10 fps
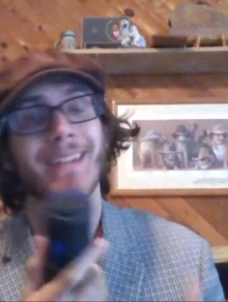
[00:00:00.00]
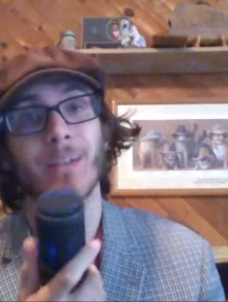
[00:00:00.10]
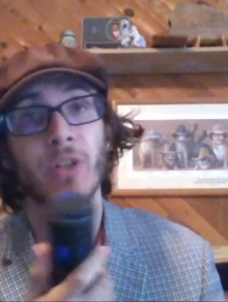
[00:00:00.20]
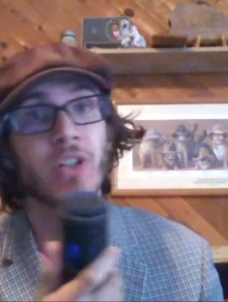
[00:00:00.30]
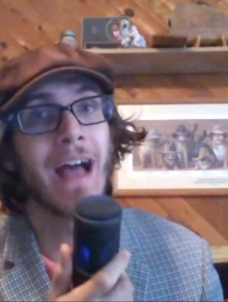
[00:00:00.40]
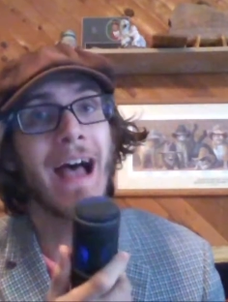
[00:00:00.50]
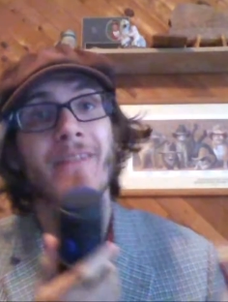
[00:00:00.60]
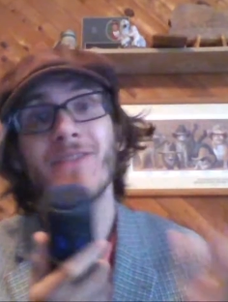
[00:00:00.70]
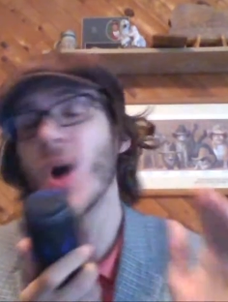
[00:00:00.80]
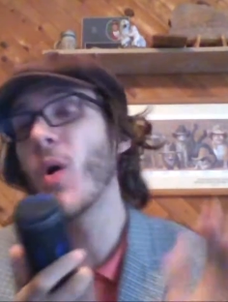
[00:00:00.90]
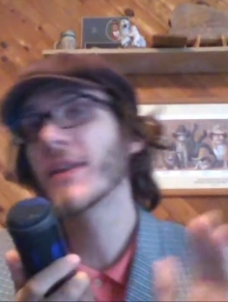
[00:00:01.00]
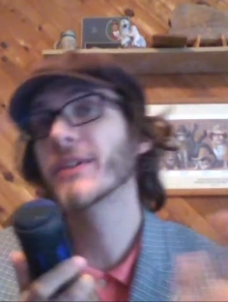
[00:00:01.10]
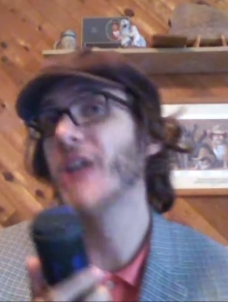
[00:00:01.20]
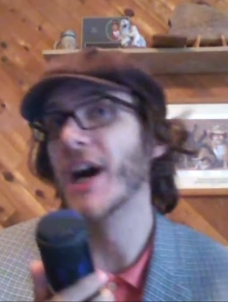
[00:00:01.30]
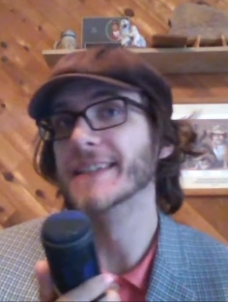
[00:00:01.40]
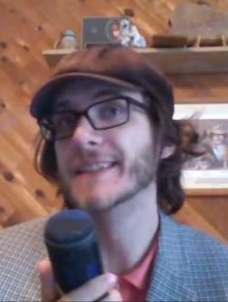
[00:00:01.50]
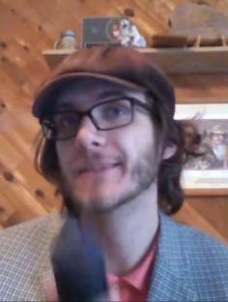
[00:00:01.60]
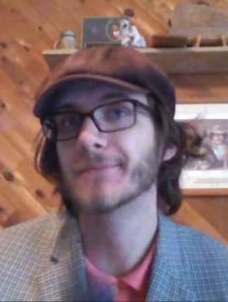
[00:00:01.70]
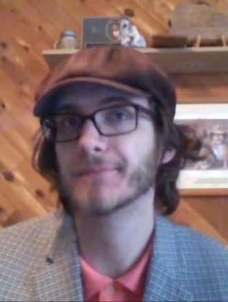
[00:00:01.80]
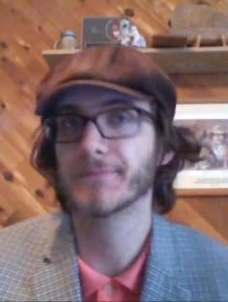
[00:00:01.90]
We should have no other
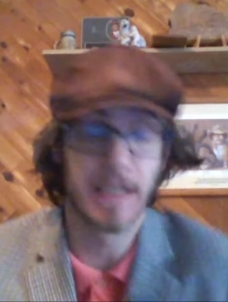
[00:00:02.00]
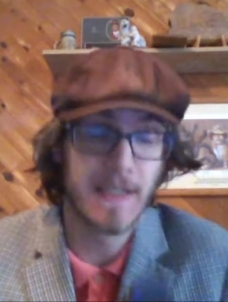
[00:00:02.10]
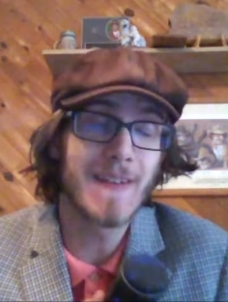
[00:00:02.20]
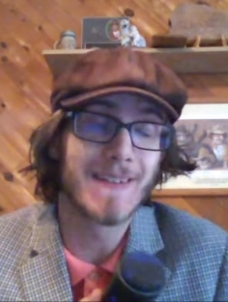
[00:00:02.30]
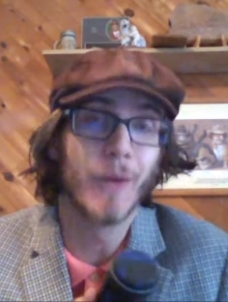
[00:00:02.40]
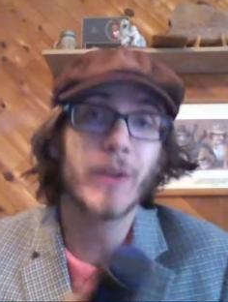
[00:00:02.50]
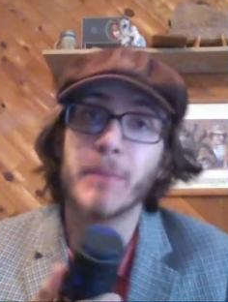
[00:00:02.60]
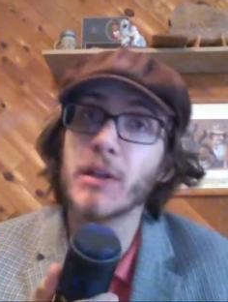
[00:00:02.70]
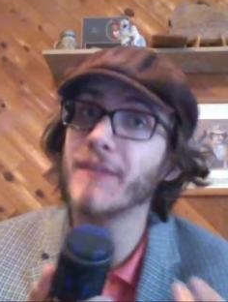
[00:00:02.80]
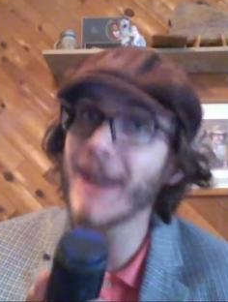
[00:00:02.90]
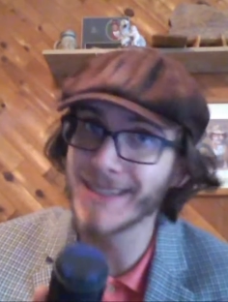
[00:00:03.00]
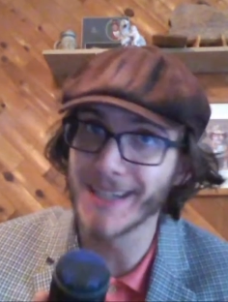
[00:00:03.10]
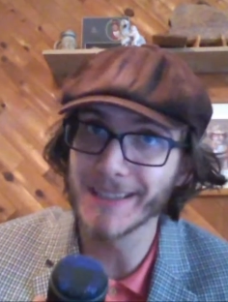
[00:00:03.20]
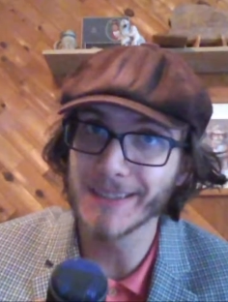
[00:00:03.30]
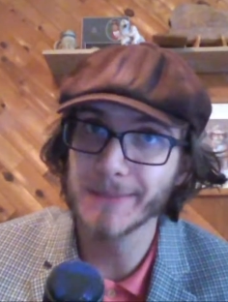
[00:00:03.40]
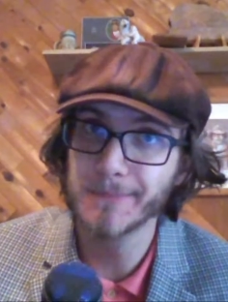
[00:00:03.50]
gods. It says so in the book of Exodus.